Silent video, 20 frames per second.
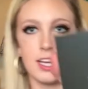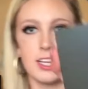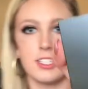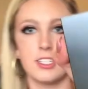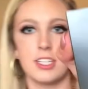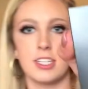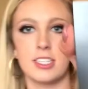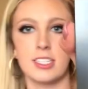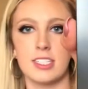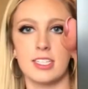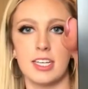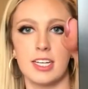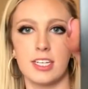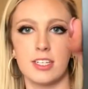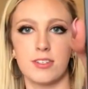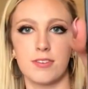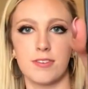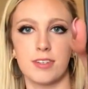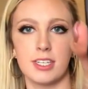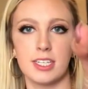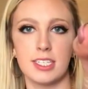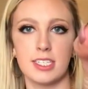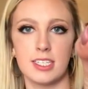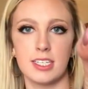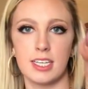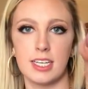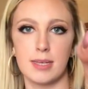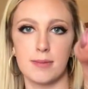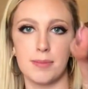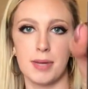As you can see, it's really
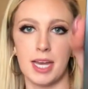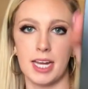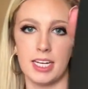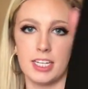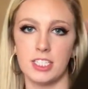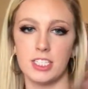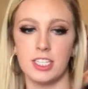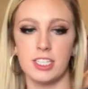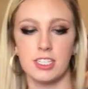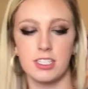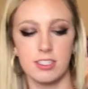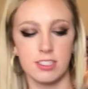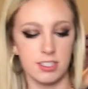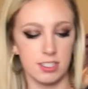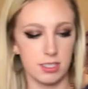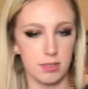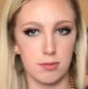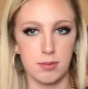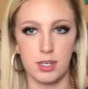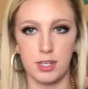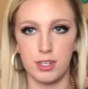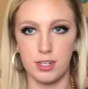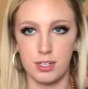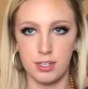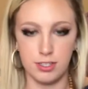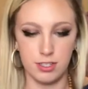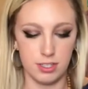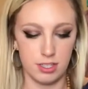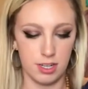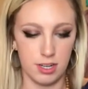sleek packaging. This is some of their
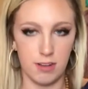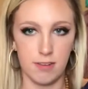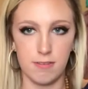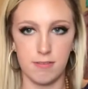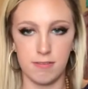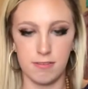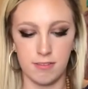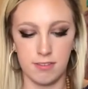no stuff.